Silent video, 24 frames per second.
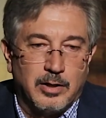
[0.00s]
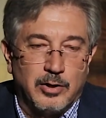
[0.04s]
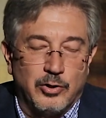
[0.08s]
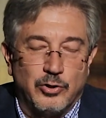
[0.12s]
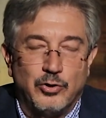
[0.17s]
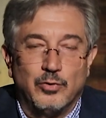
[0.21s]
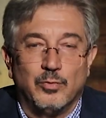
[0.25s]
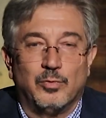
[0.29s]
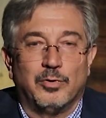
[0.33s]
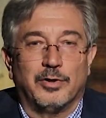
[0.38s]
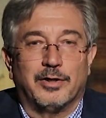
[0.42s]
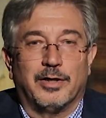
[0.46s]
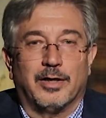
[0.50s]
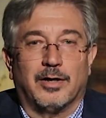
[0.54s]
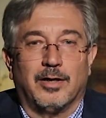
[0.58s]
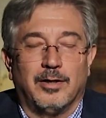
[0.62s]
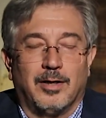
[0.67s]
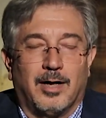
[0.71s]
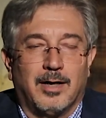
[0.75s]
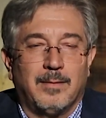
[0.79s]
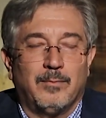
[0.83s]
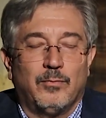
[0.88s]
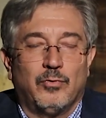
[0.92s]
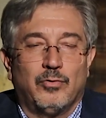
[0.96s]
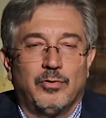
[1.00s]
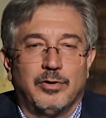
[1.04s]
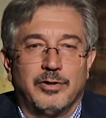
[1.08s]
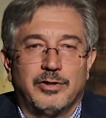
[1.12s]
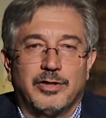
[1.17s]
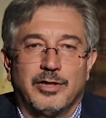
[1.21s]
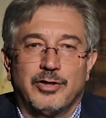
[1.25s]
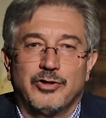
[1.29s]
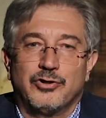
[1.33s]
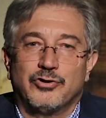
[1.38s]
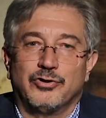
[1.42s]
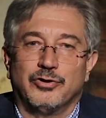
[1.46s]
you will get a lot more
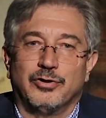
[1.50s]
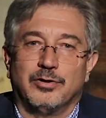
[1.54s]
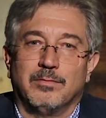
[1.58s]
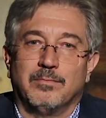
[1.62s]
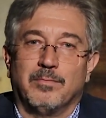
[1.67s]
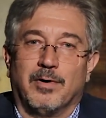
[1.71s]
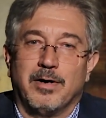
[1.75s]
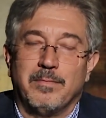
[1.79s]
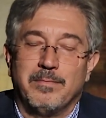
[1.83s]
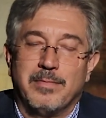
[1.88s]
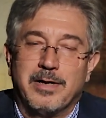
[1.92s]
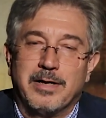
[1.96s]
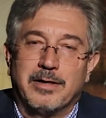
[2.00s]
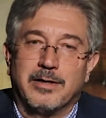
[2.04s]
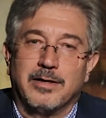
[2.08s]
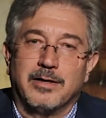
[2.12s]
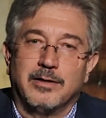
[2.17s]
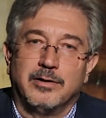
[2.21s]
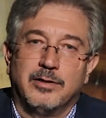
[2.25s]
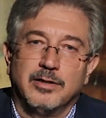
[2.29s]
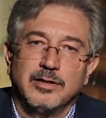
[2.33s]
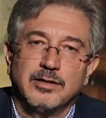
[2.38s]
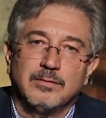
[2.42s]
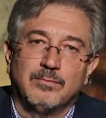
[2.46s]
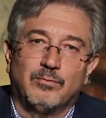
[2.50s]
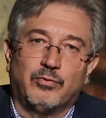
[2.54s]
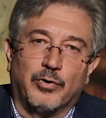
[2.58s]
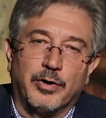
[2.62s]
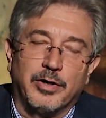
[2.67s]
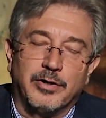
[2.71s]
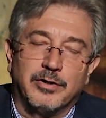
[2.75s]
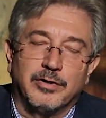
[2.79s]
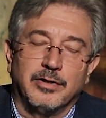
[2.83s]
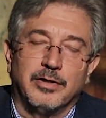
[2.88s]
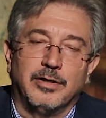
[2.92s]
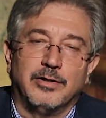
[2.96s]
attention by making this
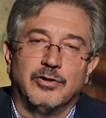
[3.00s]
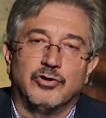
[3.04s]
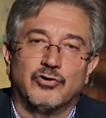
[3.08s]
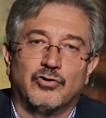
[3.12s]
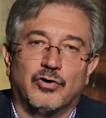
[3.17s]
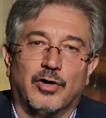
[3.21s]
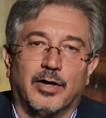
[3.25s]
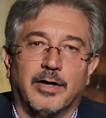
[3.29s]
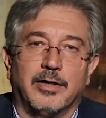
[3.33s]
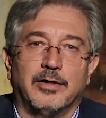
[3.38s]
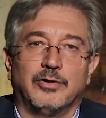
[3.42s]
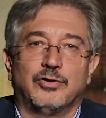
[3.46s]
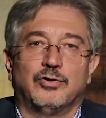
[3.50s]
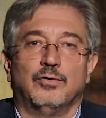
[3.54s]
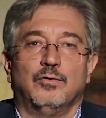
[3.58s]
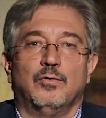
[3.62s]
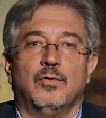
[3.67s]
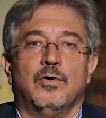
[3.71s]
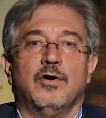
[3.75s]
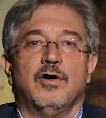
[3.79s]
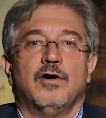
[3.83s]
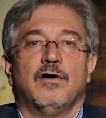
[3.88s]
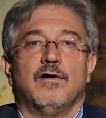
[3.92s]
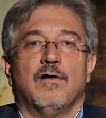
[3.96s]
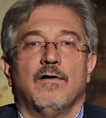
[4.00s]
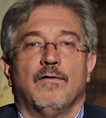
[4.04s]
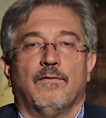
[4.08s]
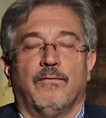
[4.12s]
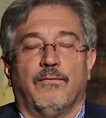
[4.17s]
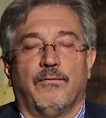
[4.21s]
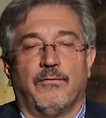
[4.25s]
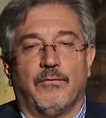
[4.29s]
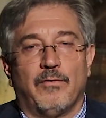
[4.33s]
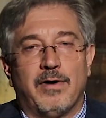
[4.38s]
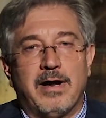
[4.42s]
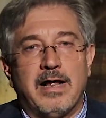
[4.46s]
point in trying to
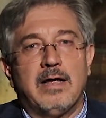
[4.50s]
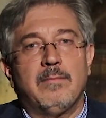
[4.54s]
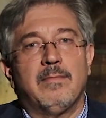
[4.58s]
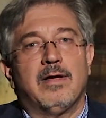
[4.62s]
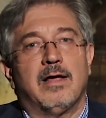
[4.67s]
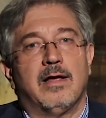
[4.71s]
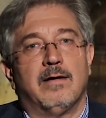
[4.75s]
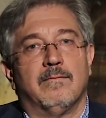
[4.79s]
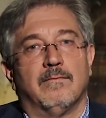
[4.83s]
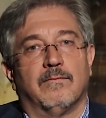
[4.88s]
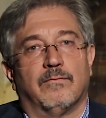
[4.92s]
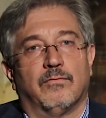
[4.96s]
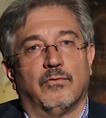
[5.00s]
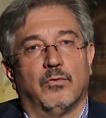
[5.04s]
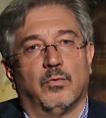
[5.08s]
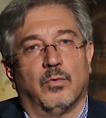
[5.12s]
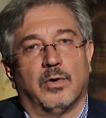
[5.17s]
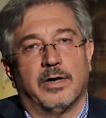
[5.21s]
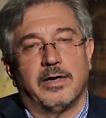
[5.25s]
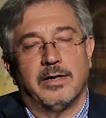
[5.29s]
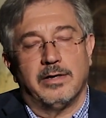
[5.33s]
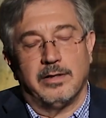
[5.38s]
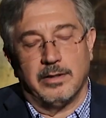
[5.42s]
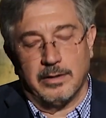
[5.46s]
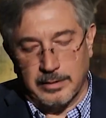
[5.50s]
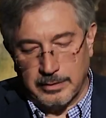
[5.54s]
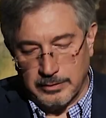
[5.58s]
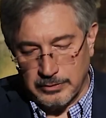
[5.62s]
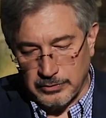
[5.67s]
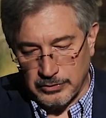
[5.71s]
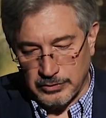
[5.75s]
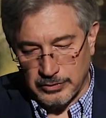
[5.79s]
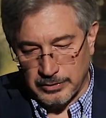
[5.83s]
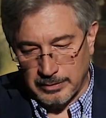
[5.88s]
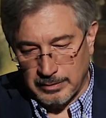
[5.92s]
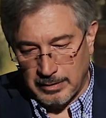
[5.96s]
frame him for what he
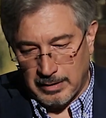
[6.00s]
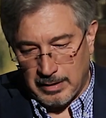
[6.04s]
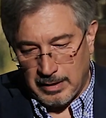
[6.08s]
is